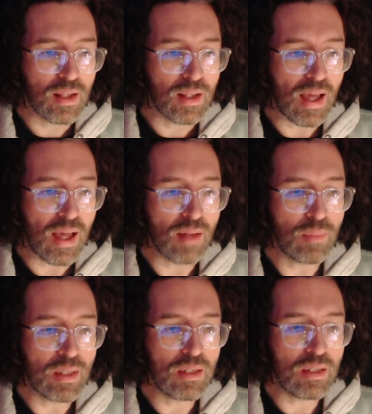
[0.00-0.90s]

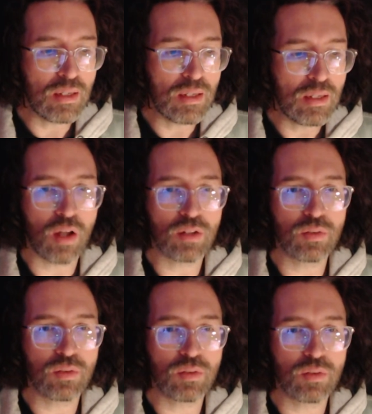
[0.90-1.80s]
many
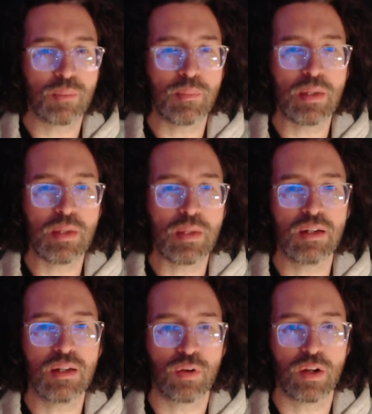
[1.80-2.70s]
philosophers and many
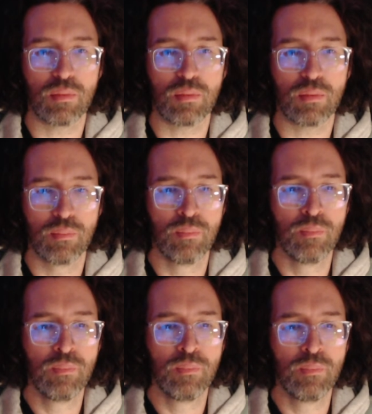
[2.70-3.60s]
different
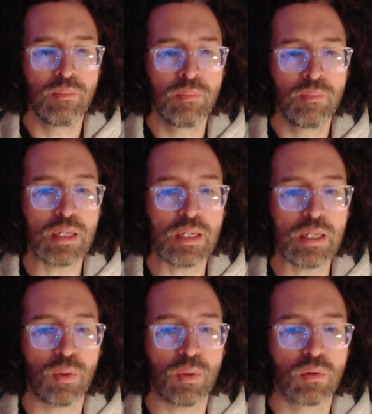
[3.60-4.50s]

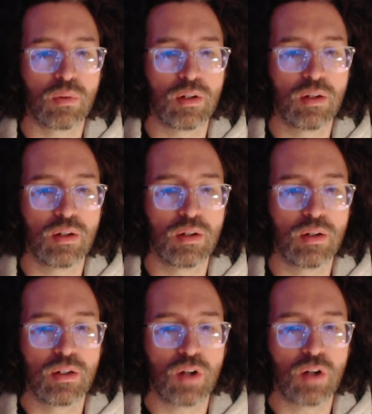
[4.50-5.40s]
people
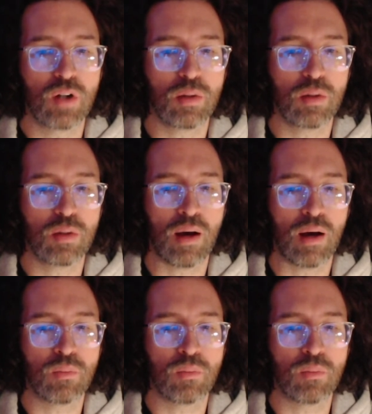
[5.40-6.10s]
talk about